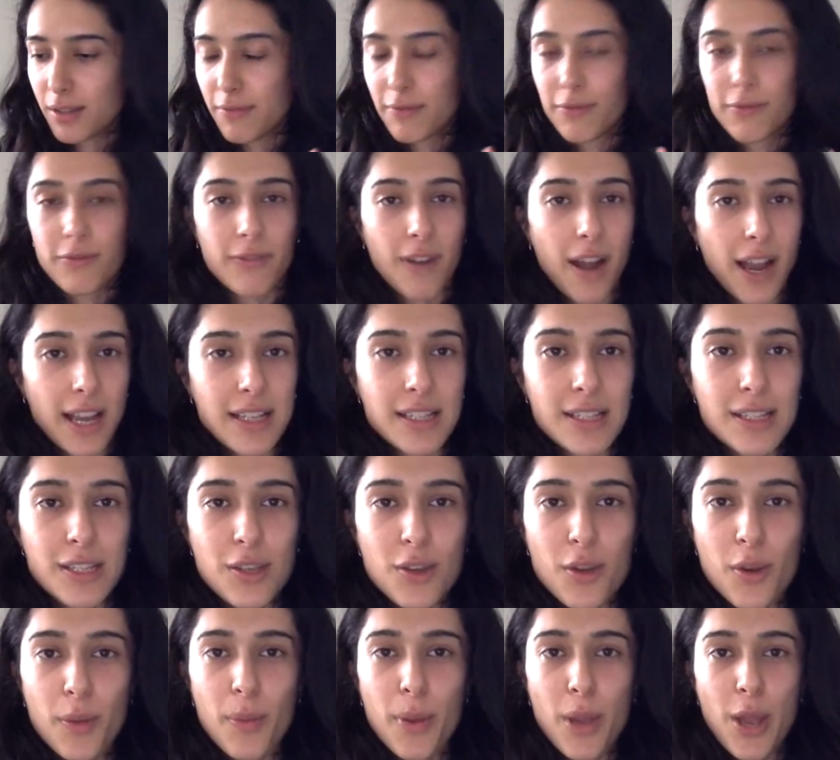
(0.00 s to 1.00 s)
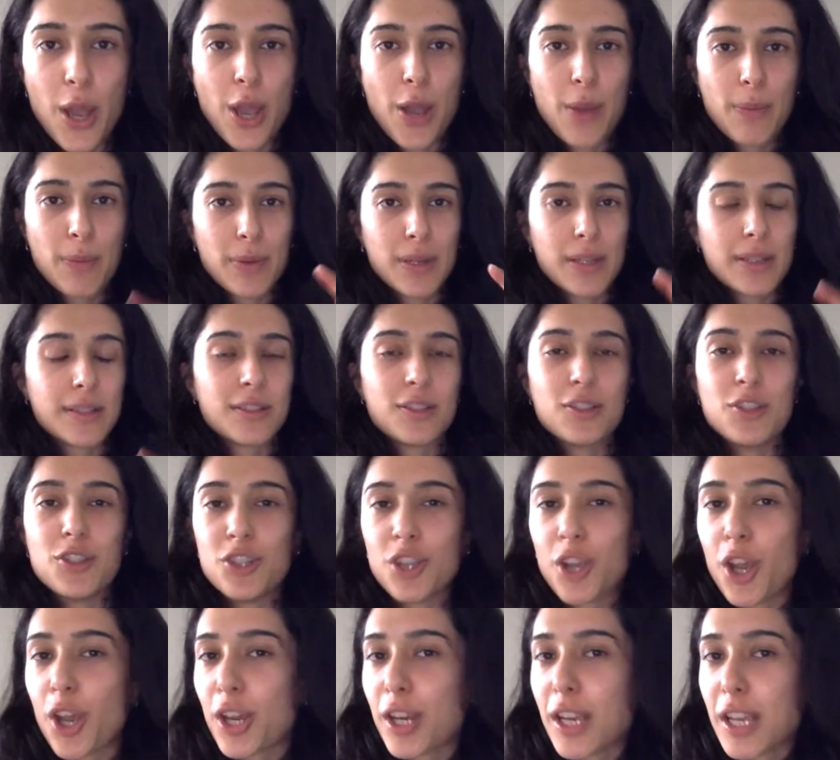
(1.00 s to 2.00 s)
finding your purpose,
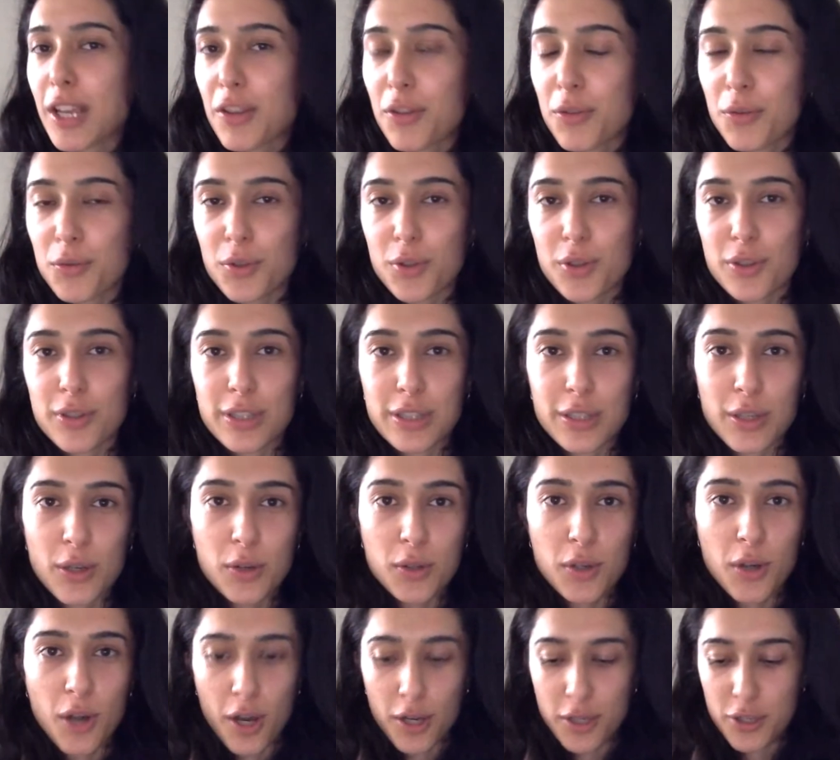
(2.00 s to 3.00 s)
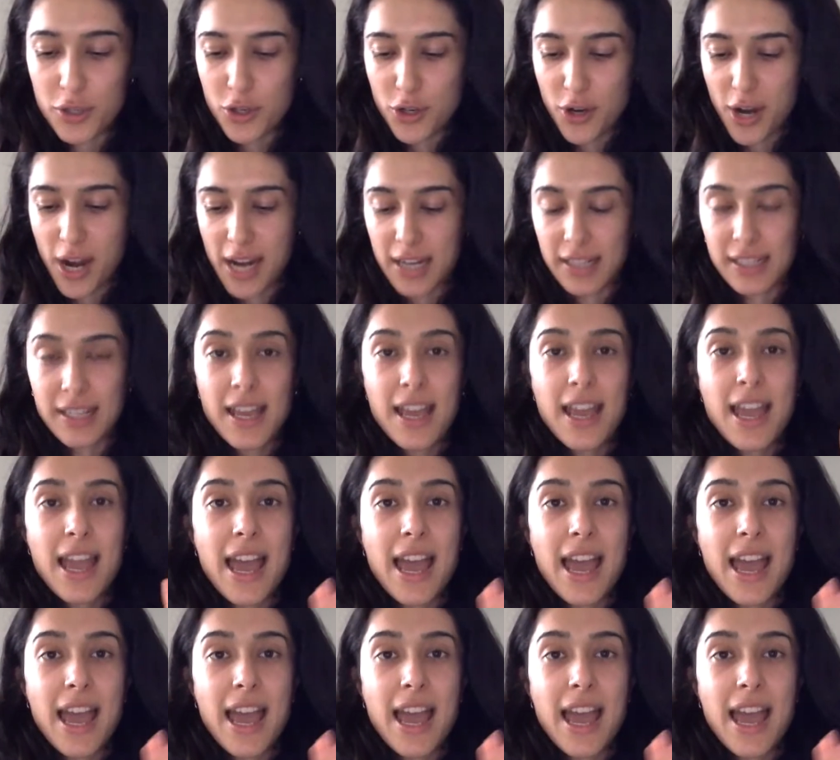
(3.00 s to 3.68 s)
journeying through your soul contract,